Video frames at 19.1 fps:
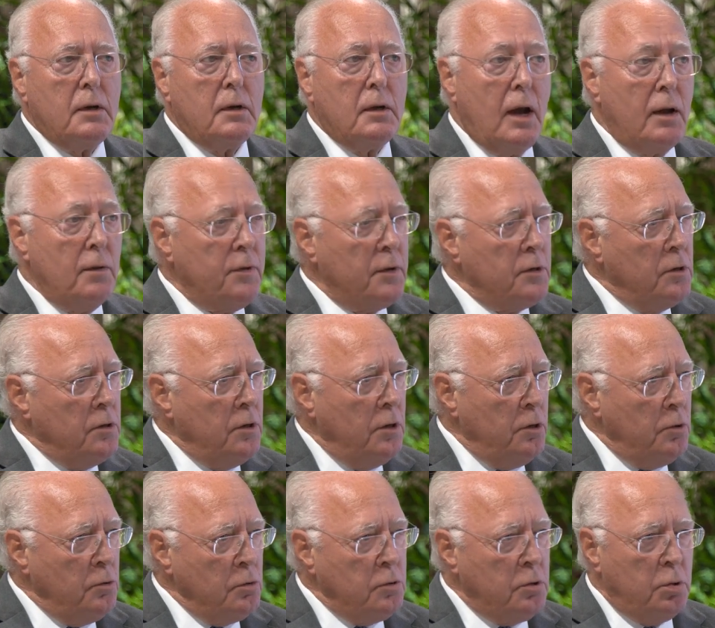Now, the
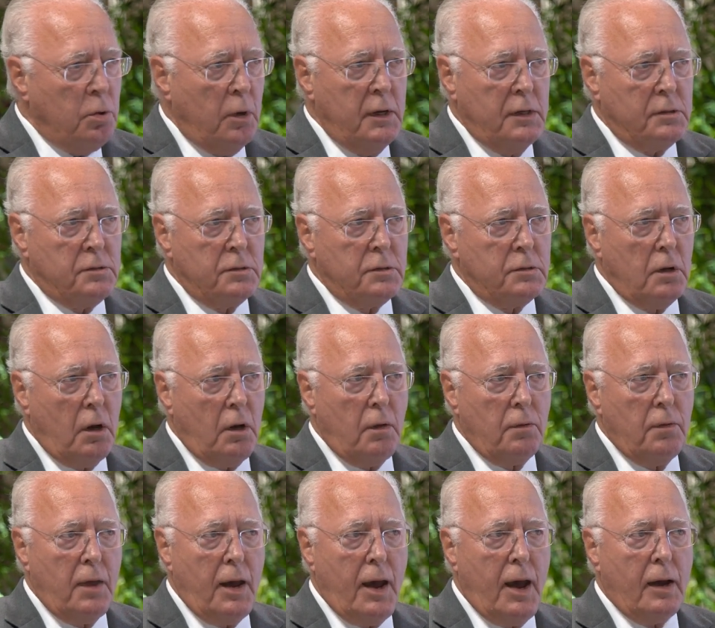new twist
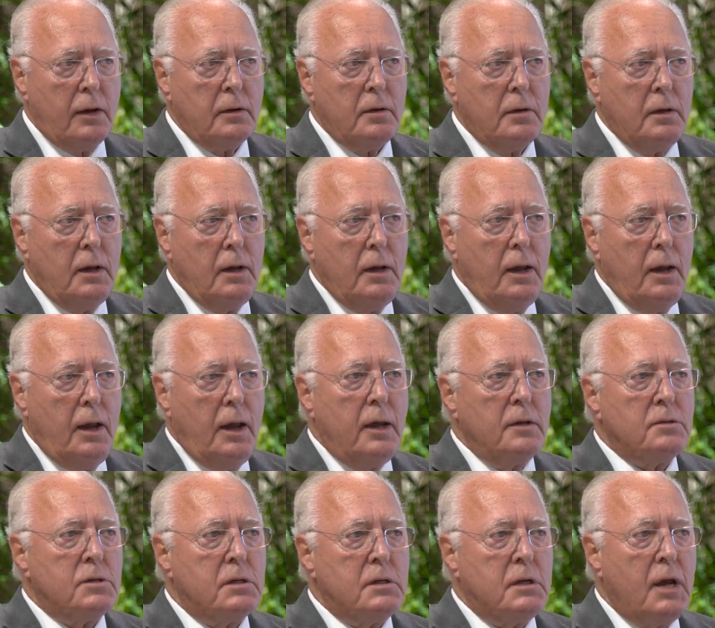on that
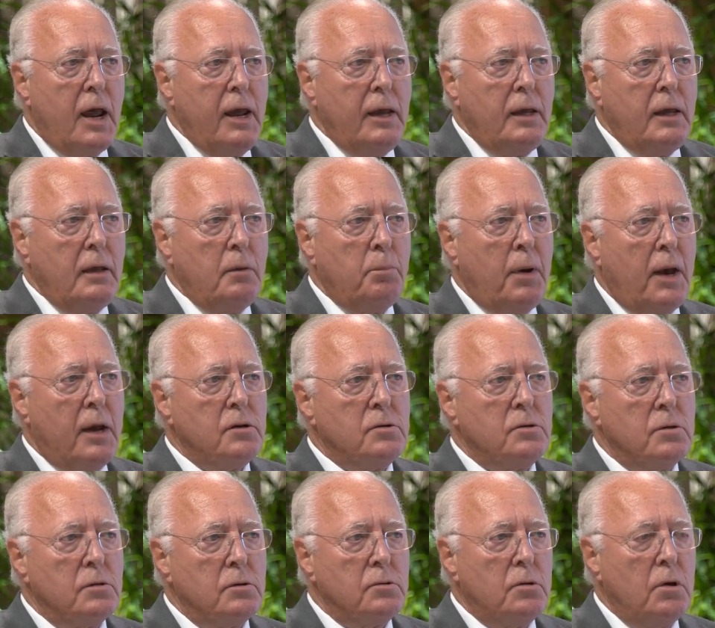is taking
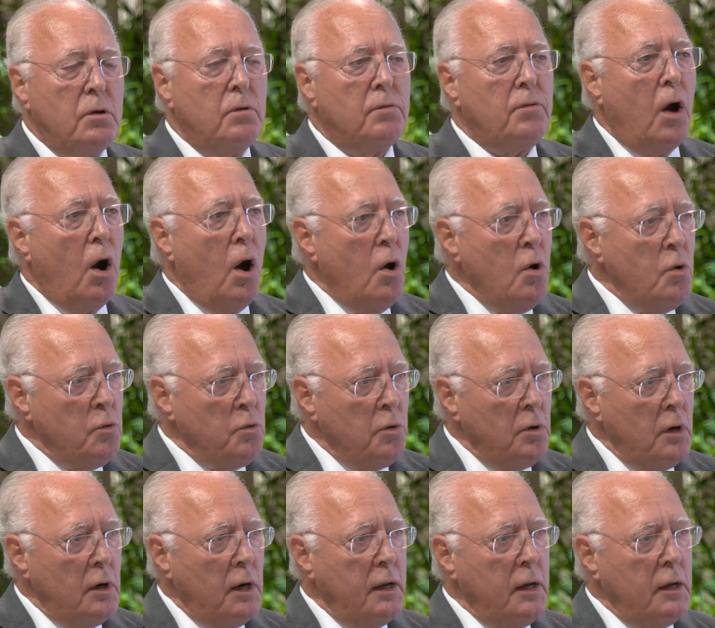patients who've
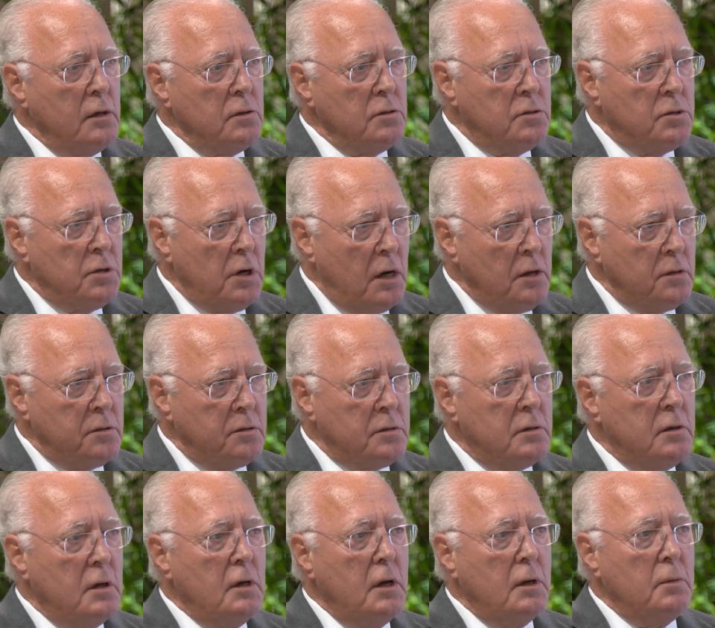only
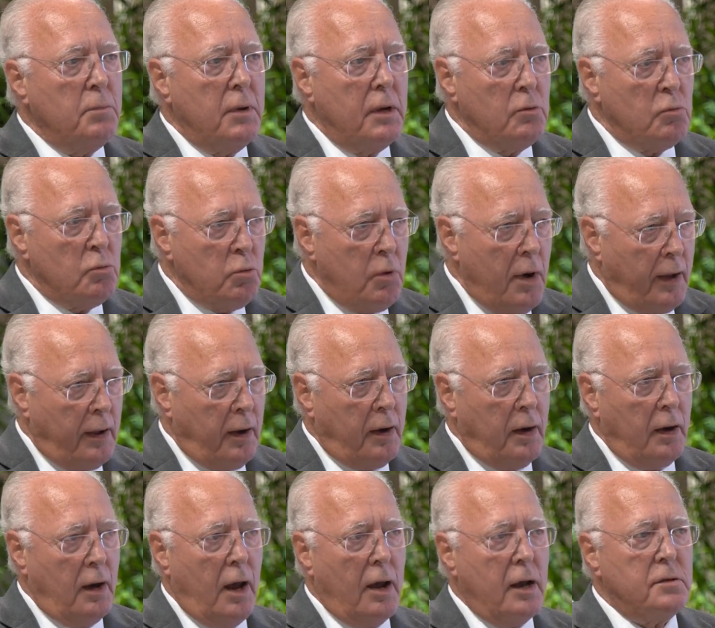just been
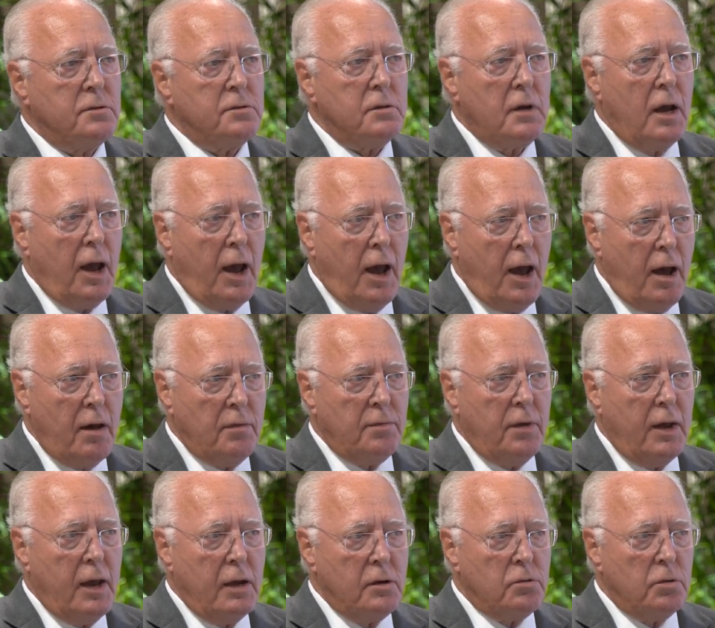recognized to have
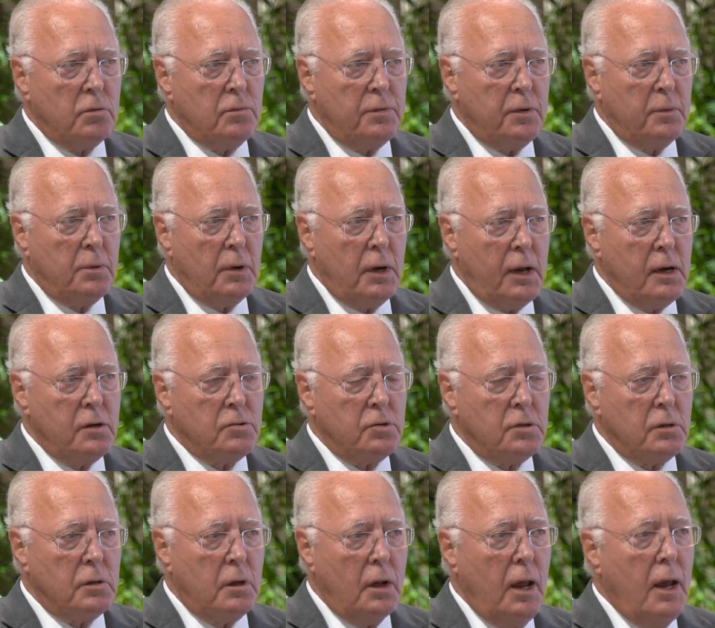atrial
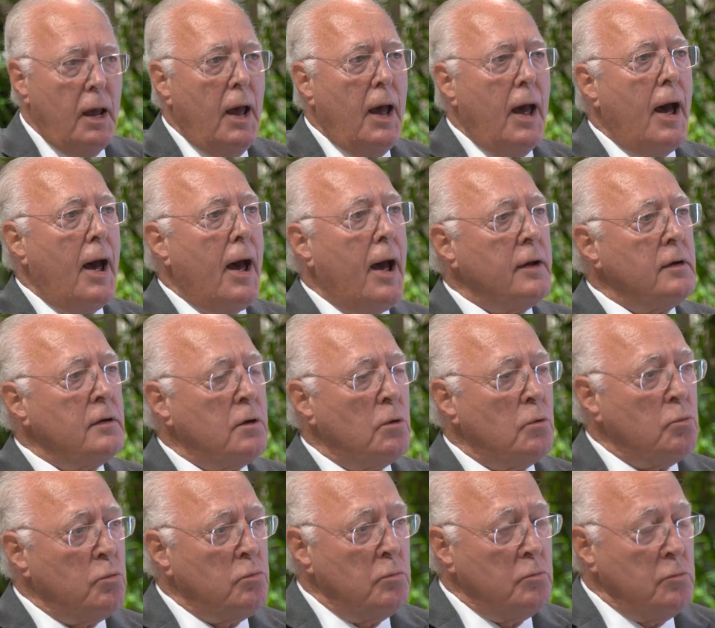fibrillation
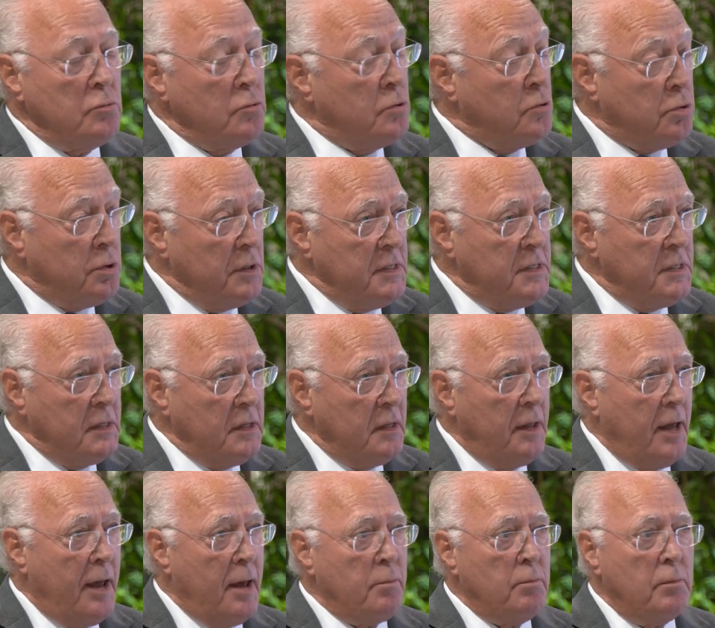and treating
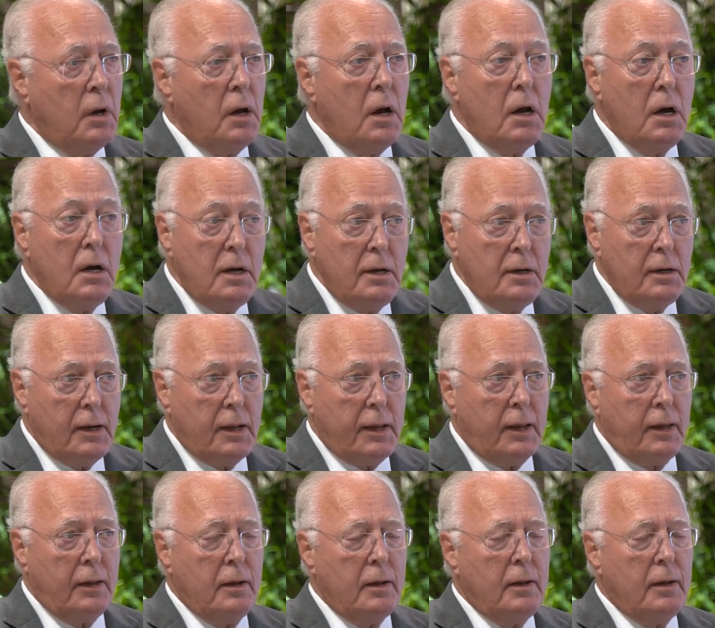them early.